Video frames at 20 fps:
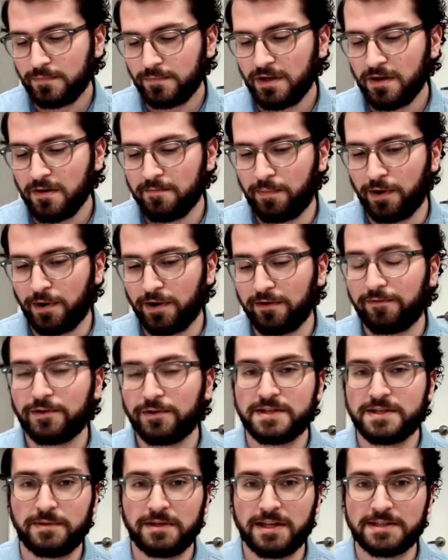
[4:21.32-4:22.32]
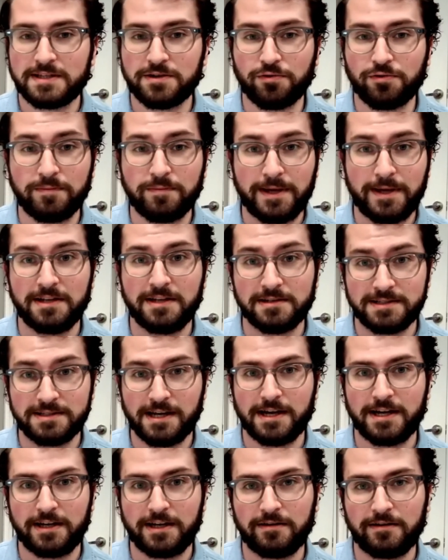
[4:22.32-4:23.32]
But for something that's a repeat
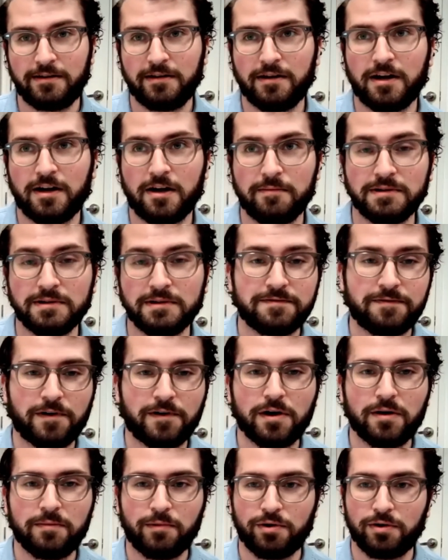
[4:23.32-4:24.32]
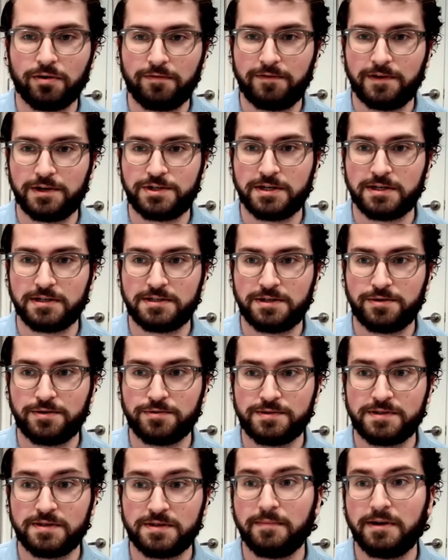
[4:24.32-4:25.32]
design, it's far more efficient to
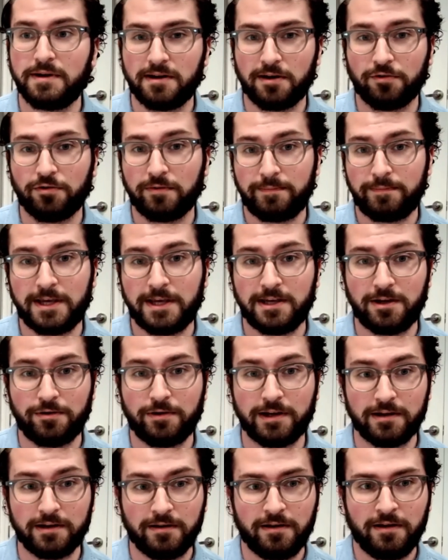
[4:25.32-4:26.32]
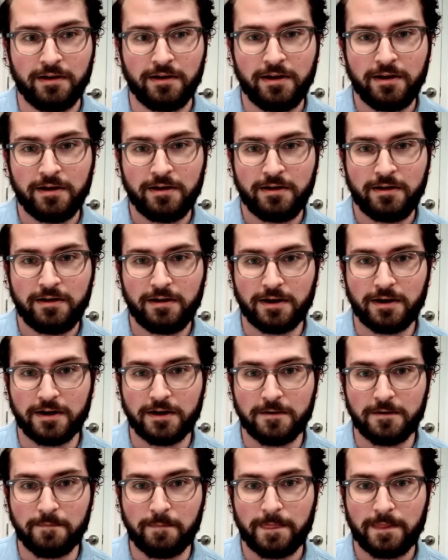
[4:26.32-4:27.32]
submit a repeat unit,
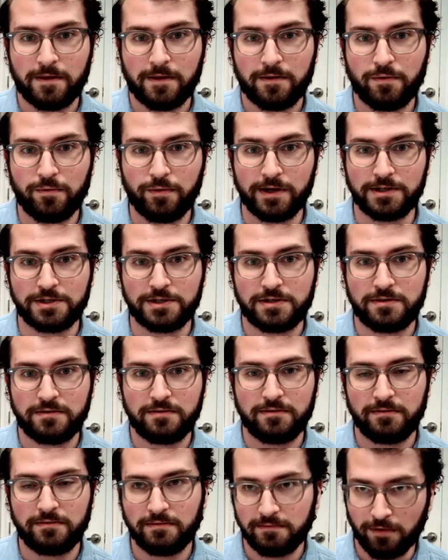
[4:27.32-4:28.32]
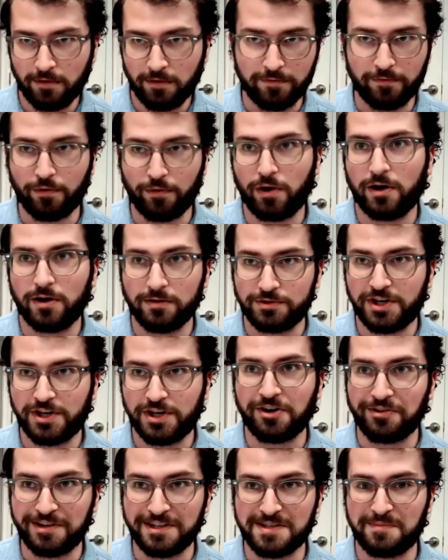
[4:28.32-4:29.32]
which overall
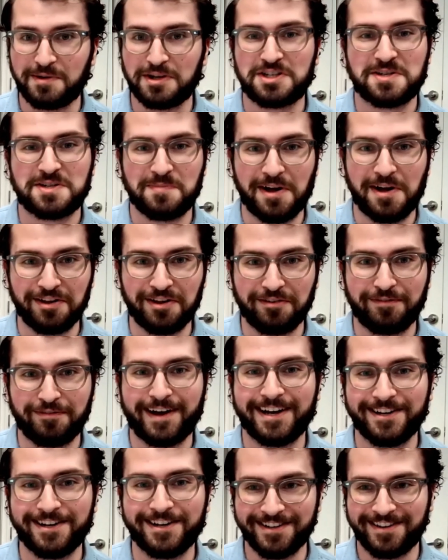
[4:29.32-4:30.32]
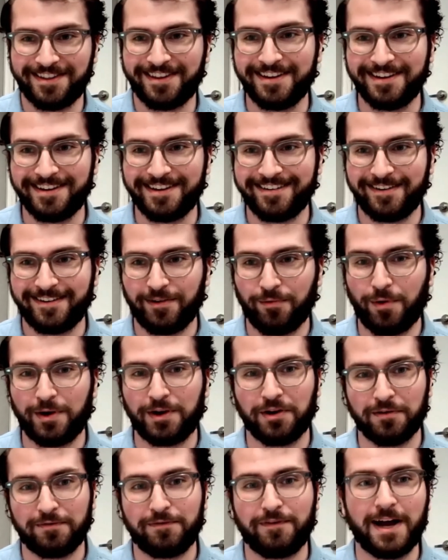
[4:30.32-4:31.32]
generally is a much smaller file than what
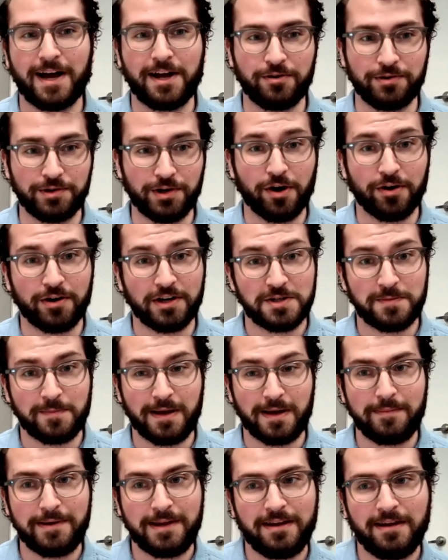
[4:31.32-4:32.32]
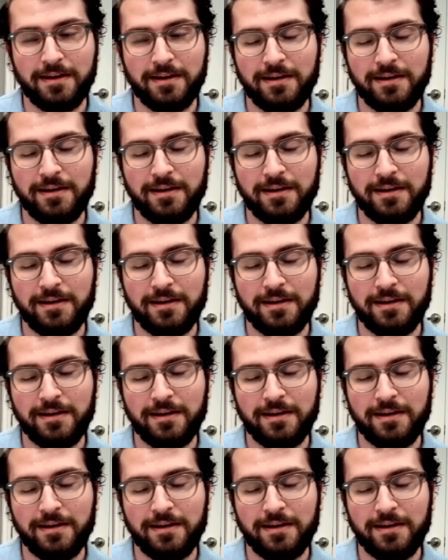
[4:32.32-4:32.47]
your final yardage may be.